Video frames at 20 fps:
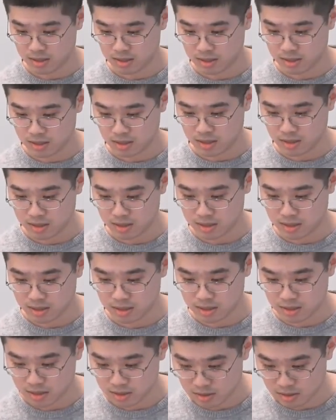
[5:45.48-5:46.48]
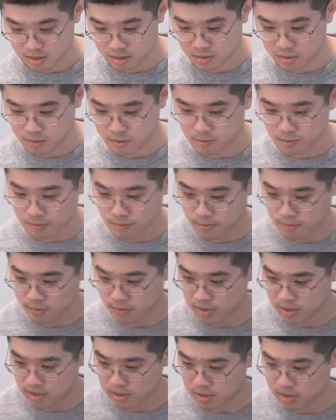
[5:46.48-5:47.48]
Okay. So
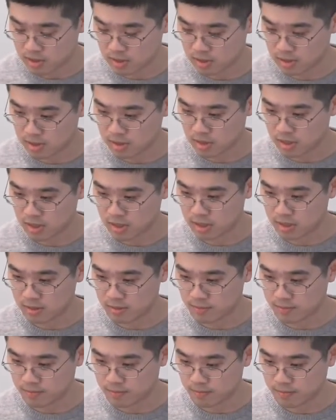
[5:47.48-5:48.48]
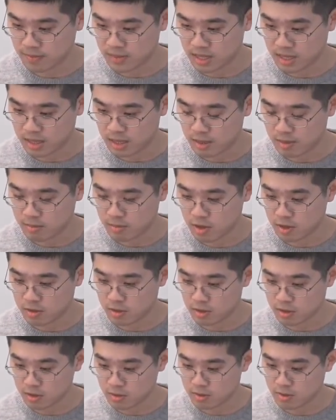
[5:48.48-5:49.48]
this is the
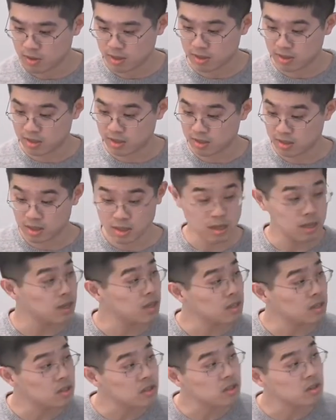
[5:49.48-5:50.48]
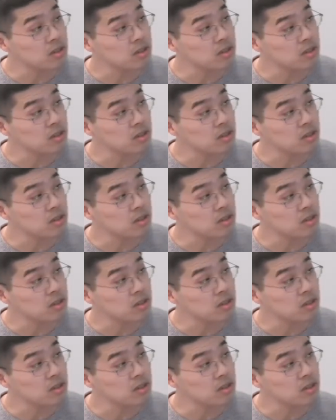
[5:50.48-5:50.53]
model. There's an additional